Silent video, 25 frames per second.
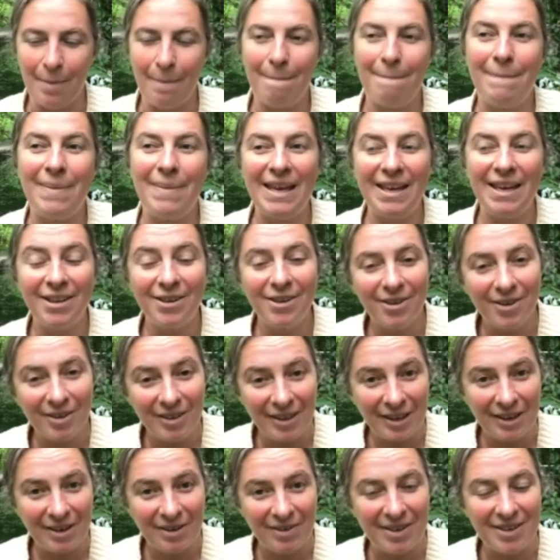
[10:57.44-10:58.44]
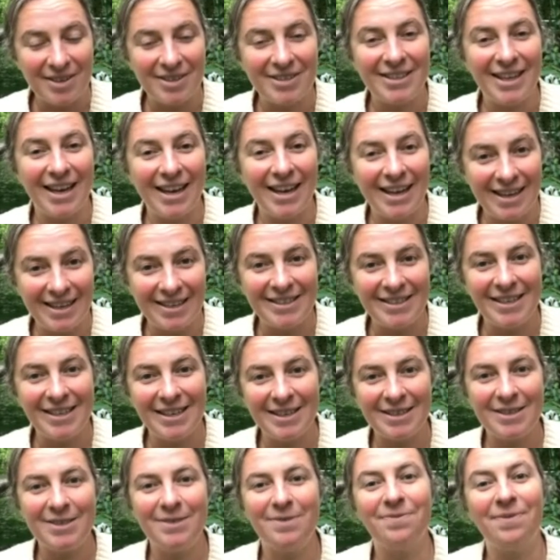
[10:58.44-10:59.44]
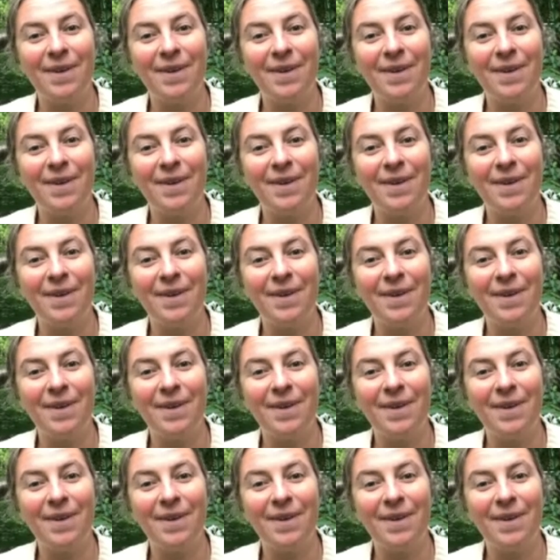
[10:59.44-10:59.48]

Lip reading: being an early career scientist,